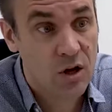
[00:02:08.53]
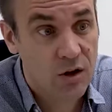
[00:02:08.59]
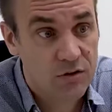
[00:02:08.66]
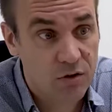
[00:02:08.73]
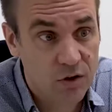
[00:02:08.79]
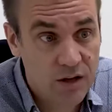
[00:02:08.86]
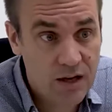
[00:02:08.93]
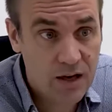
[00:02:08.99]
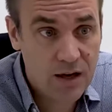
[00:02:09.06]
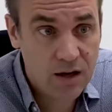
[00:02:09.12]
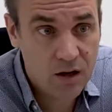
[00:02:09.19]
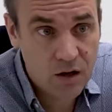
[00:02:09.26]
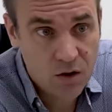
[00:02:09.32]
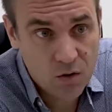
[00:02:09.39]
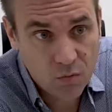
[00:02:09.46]
So here,
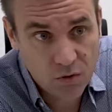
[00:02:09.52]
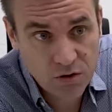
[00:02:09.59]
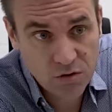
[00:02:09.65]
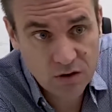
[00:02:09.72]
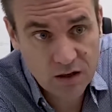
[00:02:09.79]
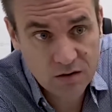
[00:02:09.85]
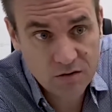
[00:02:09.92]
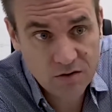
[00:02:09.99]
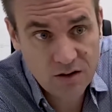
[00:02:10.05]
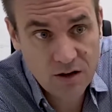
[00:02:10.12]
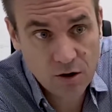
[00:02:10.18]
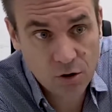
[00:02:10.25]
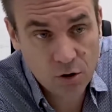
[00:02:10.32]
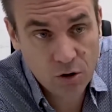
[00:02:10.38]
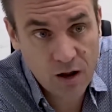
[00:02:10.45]
when you can see
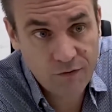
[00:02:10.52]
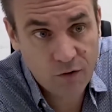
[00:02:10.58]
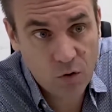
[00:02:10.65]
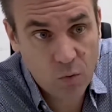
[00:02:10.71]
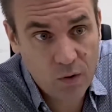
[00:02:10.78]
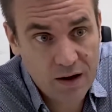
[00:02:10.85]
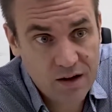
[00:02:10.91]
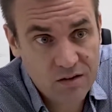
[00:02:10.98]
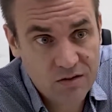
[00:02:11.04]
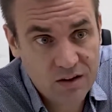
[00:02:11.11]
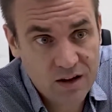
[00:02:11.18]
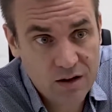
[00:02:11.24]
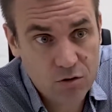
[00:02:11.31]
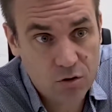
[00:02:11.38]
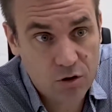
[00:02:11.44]
all of our wines
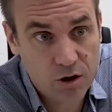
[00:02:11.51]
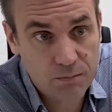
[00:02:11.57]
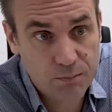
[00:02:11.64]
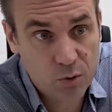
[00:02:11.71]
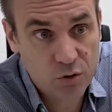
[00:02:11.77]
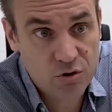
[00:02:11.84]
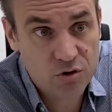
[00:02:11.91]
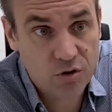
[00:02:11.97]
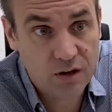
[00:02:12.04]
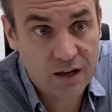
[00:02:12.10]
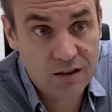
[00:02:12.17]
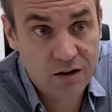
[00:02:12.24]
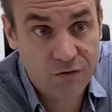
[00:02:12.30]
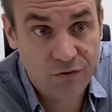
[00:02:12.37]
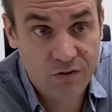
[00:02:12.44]
here, you can push, you
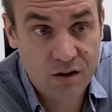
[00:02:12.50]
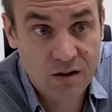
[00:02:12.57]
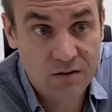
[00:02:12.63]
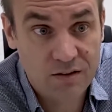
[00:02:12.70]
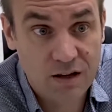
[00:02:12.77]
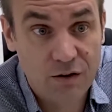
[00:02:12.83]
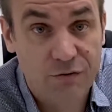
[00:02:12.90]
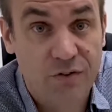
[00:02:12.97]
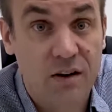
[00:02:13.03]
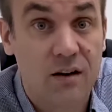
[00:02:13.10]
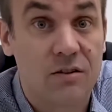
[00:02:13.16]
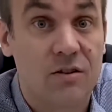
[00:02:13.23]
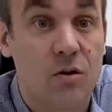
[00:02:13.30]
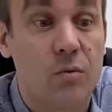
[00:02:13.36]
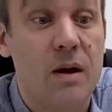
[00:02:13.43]
can definitely still feel
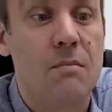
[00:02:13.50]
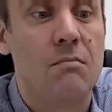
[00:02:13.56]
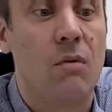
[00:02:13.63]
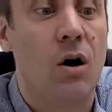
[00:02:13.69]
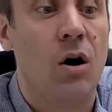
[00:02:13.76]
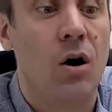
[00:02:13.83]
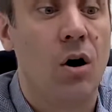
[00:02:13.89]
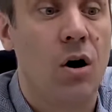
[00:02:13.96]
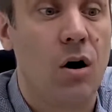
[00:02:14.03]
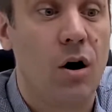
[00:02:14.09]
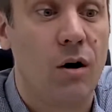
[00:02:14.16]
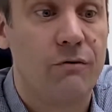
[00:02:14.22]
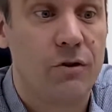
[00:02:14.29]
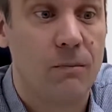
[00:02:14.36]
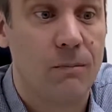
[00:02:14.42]
the rim
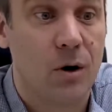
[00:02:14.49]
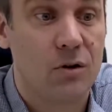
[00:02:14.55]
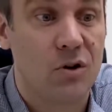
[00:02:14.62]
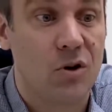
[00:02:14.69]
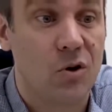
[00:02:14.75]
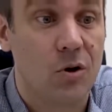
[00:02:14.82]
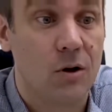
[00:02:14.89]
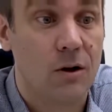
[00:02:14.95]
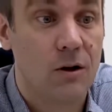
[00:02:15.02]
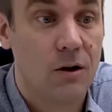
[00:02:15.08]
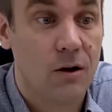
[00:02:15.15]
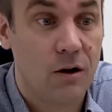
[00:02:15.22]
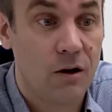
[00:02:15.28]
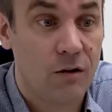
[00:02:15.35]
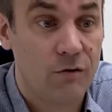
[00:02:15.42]
of the bottle
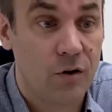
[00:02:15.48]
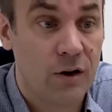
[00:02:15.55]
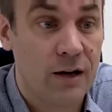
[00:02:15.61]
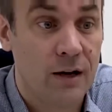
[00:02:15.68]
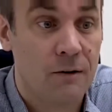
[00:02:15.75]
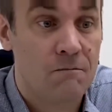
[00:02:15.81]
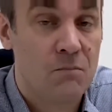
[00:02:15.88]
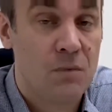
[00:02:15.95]
for it.